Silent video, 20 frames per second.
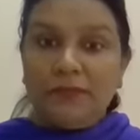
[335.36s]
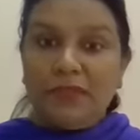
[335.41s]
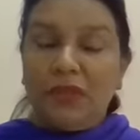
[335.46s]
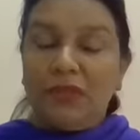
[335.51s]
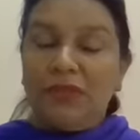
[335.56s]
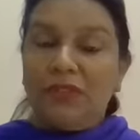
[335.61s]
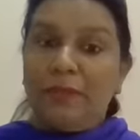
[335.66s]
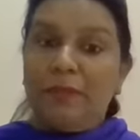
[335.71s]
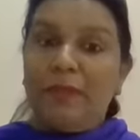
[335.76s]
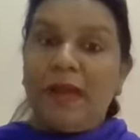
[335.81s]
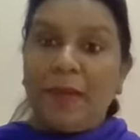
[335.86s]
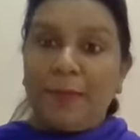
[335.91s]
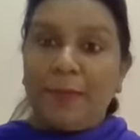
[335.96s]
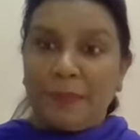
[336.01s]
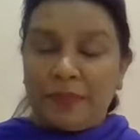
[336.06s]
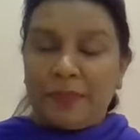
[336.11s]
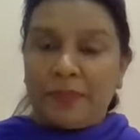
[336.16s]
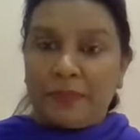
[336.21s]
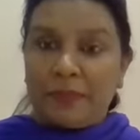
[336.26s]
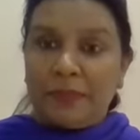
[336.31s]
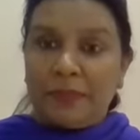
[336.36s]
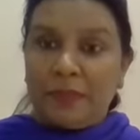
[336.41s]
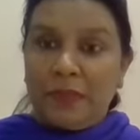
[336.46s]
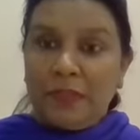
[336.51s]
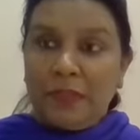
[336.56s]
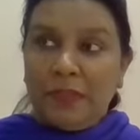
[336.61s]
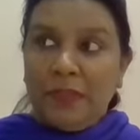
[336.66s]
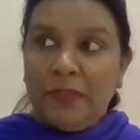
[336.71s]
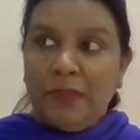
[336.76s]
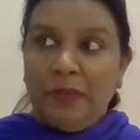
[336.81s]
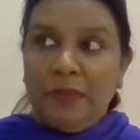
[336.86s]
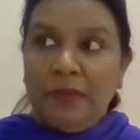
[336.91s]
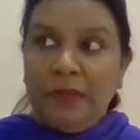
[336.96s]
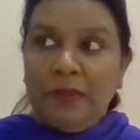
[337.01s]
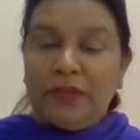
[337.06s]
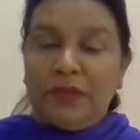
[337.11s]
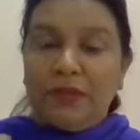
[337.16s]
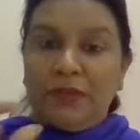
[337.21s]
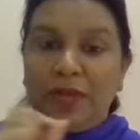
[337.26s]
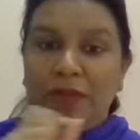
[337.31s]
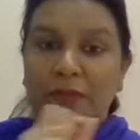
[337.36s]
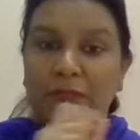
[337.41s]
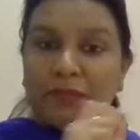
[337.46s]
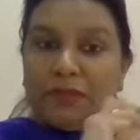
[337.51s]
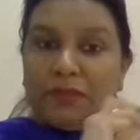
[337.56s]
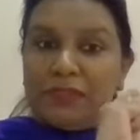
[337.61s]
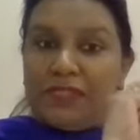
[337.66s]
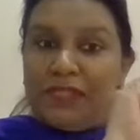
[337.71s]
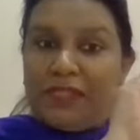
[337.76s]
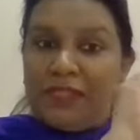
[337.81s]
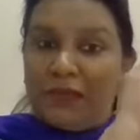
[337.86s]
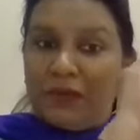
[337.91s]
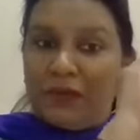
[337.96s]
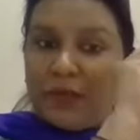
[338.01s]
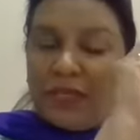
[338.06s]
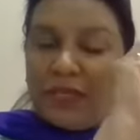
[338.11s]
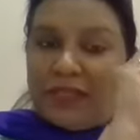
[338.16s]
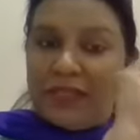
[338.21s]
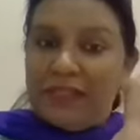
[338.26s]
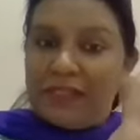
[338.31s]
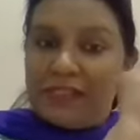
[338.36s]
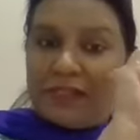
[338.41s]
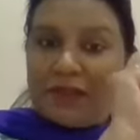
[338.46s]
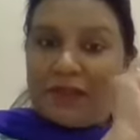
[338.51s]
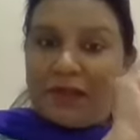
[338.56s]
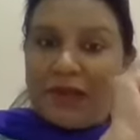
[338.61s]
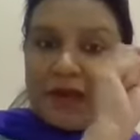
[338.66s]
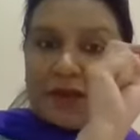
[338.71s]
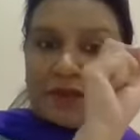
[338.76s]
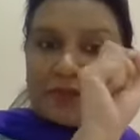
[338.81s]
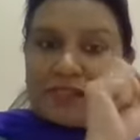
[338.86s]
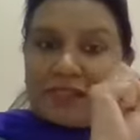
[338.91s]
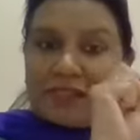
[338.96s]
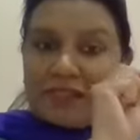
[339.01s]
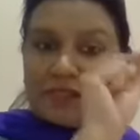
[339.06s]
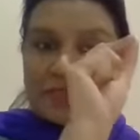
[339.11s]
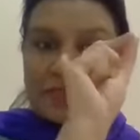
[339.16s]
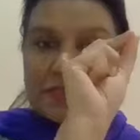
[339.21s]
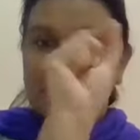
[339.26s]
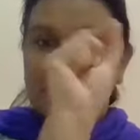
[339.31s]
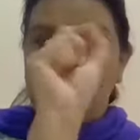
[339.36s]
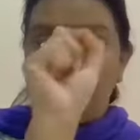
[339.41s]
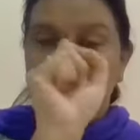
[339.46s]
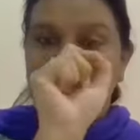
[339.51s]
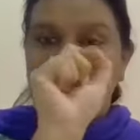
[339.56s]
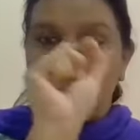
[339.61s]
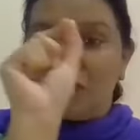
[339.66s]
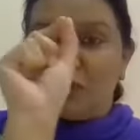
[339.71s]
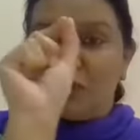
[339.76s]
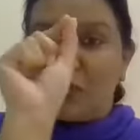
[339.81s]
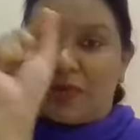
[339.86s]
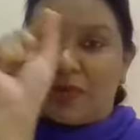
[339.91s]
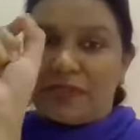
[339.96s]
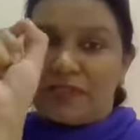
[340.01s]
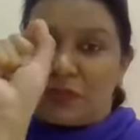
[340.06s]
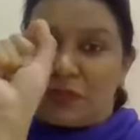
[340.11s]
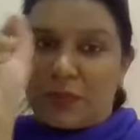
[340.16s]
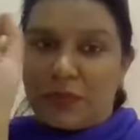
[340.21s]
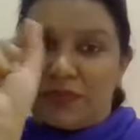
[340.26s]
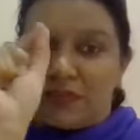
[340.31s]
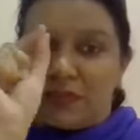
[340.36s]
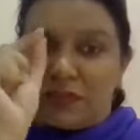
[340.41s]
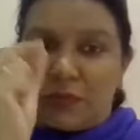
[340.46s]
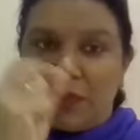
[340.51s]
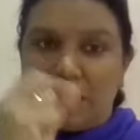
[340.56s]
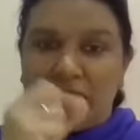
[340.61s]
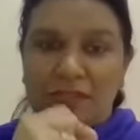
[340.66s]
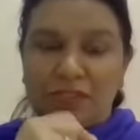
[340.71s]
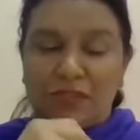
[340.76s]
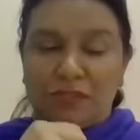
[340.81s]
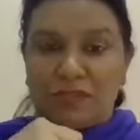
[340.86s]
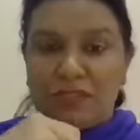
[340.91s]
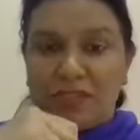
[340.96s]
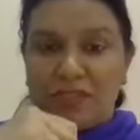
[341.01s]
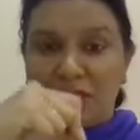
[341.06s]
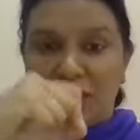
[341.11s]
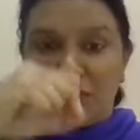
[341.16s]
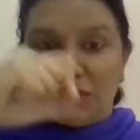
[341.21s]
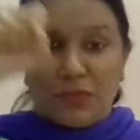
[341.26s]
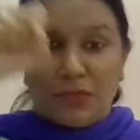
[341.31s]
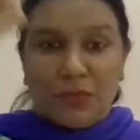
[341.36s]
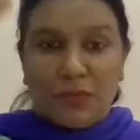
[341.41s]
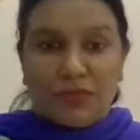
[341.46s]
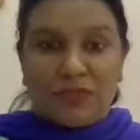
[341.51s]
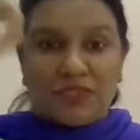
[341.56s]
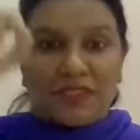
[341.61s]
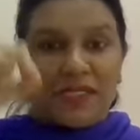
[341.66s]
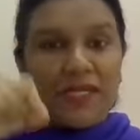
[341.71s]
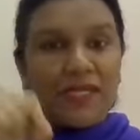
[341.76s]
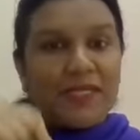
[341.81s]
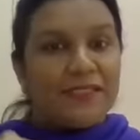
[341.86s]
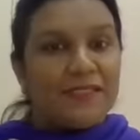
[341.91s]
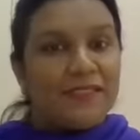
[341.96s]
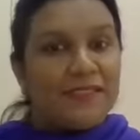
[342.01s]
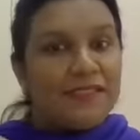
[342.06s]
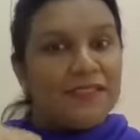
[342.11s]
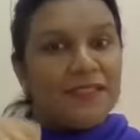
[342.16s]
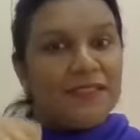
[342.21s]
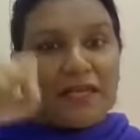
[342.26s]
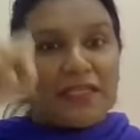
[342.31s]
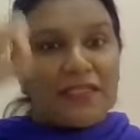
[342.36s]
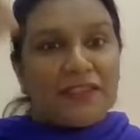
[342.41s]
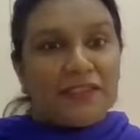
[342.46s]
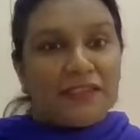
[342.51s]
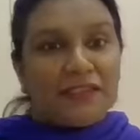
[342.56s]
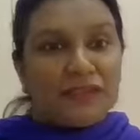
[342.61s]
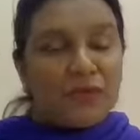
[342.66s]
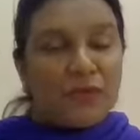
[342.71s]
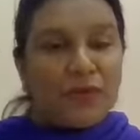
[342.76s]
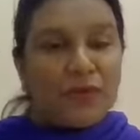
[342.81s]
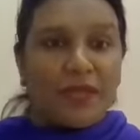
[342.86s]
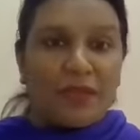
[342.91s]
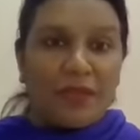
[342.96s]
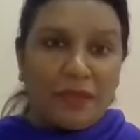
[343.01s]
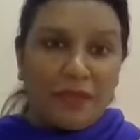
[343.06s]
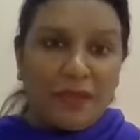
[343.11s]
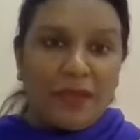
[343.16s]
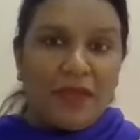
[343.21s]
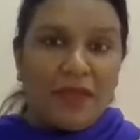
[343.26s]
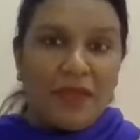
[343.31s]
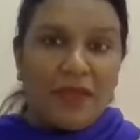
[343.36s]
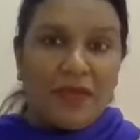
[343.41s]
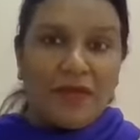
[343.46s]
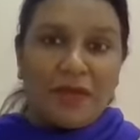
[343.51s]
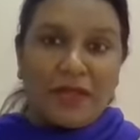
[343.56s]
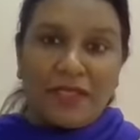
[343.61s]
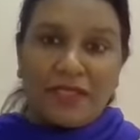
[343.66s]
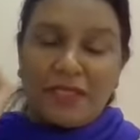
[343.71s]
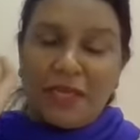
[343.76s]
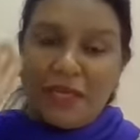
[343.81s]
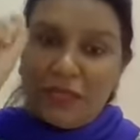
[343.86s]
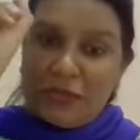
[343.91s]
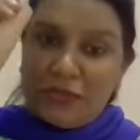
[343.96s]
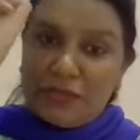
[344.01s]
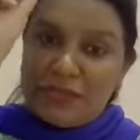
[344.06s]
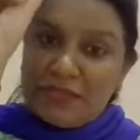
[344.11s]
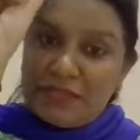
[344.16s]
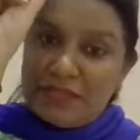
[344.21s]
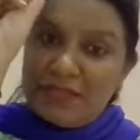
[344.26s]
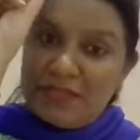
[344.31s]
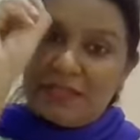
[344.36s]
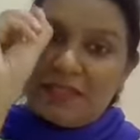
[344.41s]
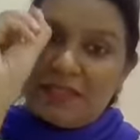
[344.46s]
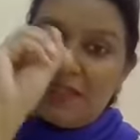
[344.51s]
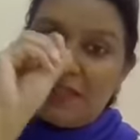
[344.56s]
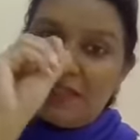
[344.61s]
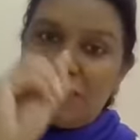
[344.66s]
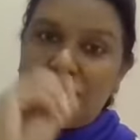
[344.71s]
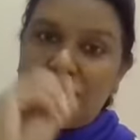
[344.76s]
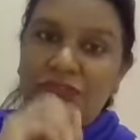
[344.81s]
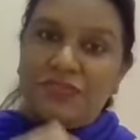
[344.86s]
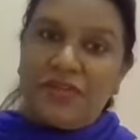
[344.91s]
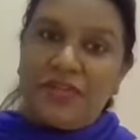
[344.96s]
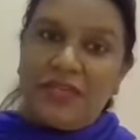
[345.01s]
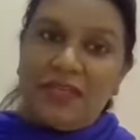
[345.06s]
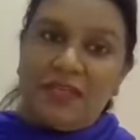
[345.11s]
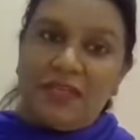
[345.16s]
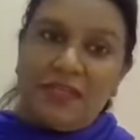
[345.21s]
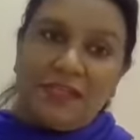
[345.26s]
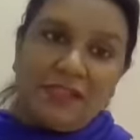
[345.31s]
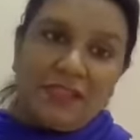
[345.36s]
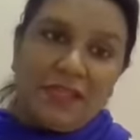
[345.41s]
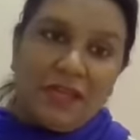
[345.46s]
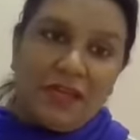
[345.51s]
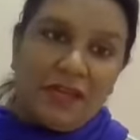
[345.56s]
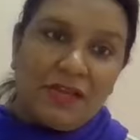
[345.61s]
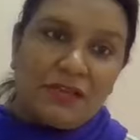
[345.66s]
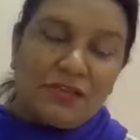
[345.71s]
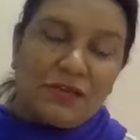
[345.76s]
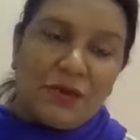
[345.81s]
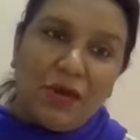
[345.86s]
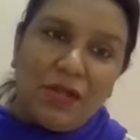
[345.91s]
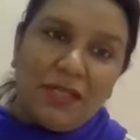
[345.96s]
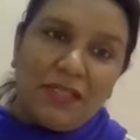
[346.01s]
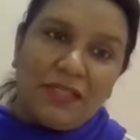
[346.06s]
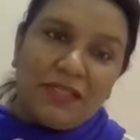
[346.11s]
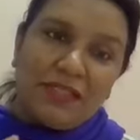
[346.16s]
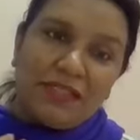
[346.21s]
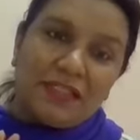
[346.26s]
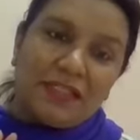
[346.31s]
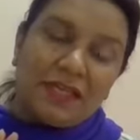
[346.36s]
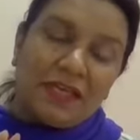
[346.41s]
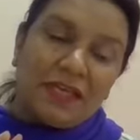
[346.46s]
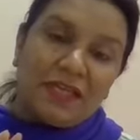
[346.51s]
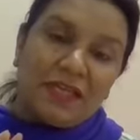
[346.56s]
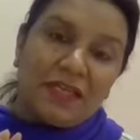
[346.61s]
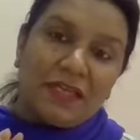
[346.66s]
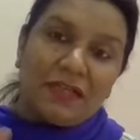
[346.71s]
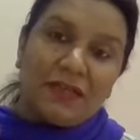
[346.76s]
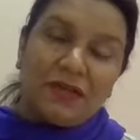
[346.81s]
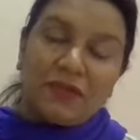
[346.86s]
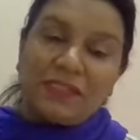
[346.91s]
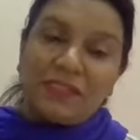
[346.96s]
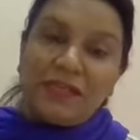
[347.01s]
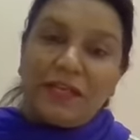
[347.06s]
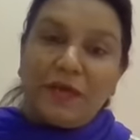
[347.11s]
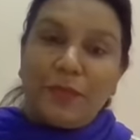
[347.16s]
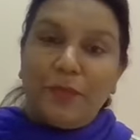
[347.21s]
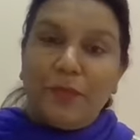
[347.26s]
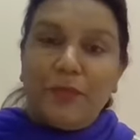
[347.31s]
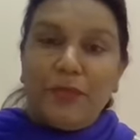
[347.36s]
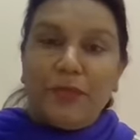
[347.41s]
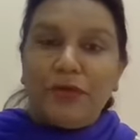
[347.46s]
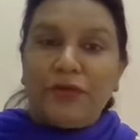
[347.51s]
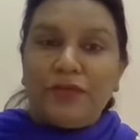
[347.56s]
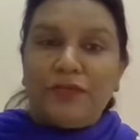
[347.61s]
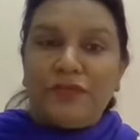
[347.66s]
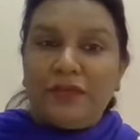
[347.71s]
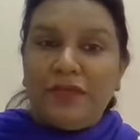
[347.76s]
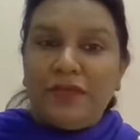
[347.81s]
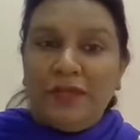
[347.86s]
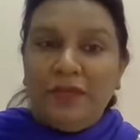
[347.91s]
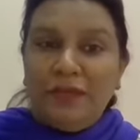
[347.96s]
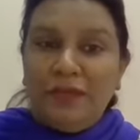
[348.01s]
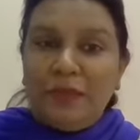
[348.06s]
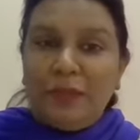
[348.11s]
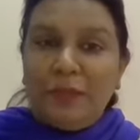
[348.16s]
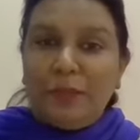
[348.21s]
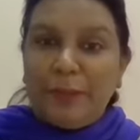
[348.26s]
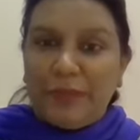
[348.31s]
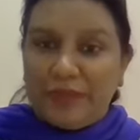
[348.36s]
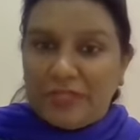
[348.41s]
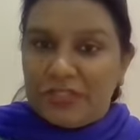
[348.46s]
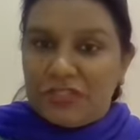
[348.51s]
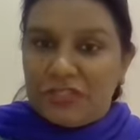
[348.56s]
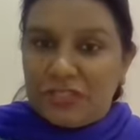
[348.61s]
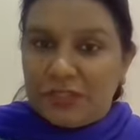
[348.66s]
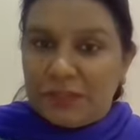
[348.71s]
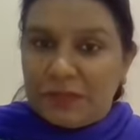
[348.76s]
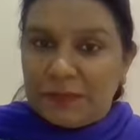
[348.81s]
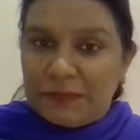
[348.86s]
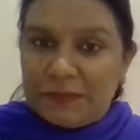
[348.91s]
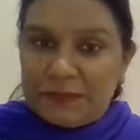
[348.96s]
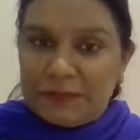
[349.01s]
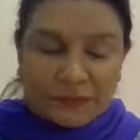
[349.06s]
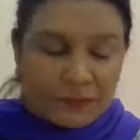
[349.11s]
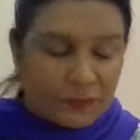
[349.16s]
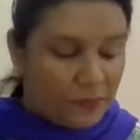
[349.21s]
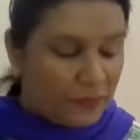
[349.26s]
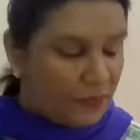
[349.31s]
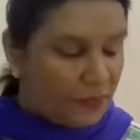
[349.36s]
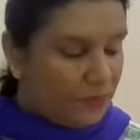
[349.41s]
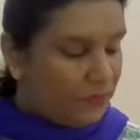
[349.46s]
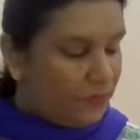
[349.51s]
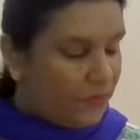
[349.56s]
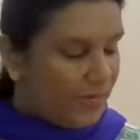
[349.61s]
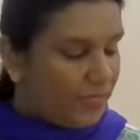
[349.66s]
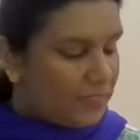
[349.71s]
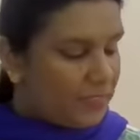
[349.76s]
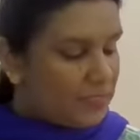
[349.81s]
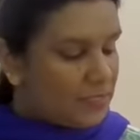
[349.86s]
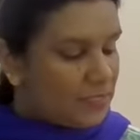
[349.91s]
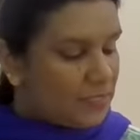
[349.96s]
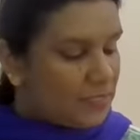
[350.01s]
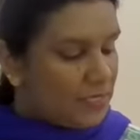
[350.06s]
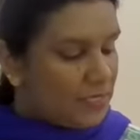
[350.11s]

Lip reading: on the map, you are able to see that, okay, these are the houses, little squares, squares, squares. You see the roads there as these lines going, right? You see the little trees. So all these things, it looks like a beautiful picture, right?